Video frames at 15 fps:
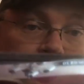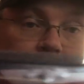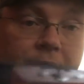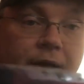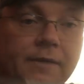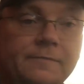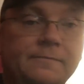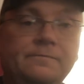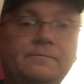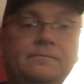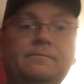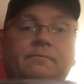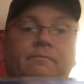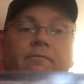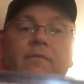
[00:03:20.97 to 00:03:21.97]
But
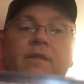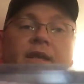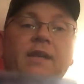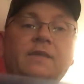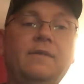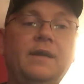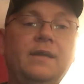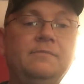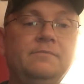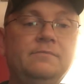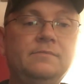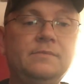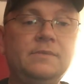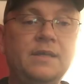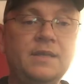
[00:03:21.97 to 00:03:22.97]
anyway,
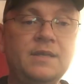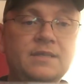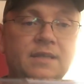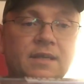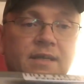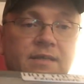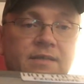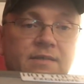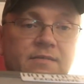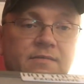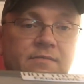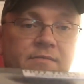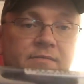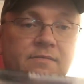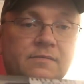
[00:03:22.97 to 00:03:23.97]
here's this.
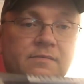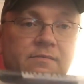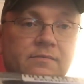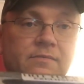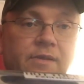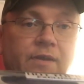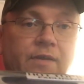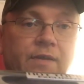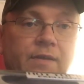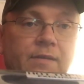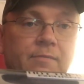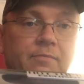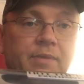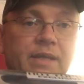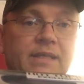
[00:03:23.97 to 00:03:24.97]

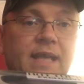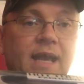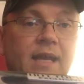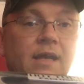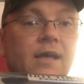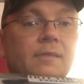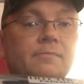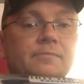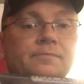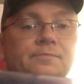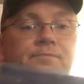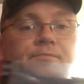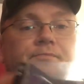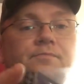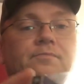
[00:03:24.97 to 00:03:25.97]
Picked that up.
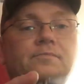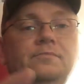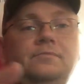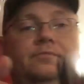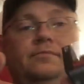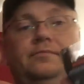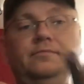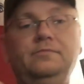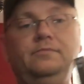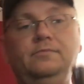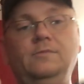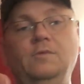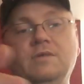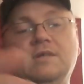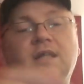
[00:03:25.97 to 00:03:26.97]

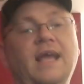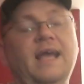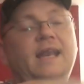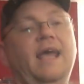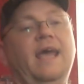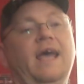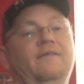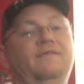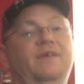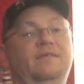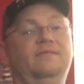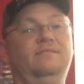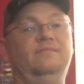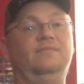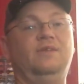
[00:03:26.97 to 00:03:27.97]
Was glad to have
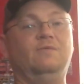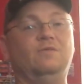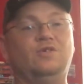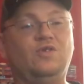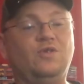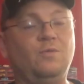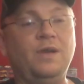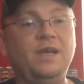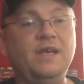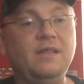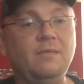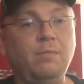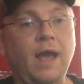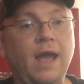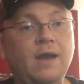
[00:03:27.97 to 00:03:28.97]
it. There was three
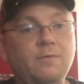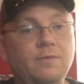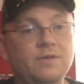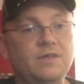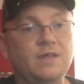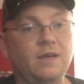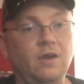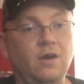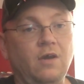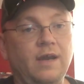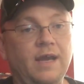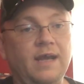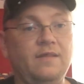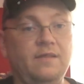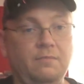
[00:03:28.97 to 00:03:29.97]
of the black ones that
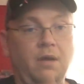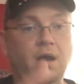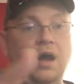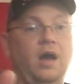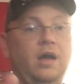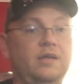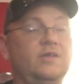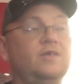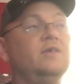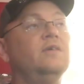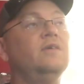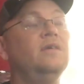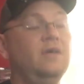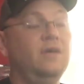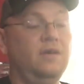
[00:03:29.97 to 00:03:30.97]
gone out of the box.
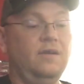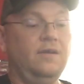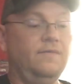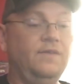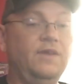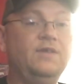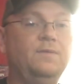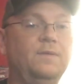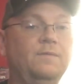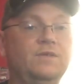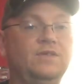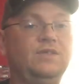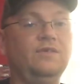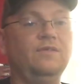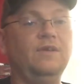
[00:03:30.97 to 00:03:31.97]
This one
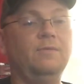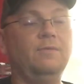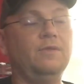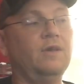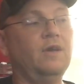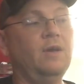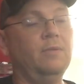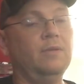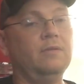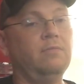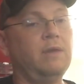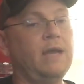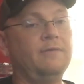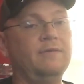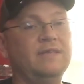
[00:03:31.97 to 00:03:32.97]
was still there with a couple of the
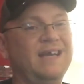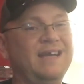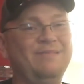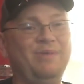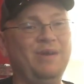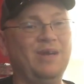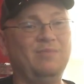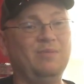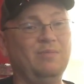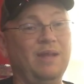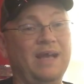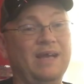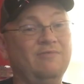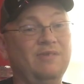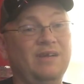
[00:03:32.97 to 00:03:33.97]
black ones. I didn't pick up a
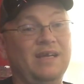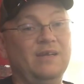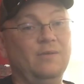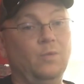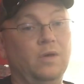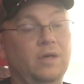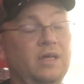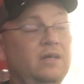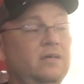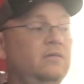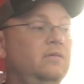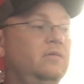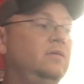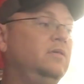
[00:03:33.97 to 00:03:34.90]
black one. I didn't want it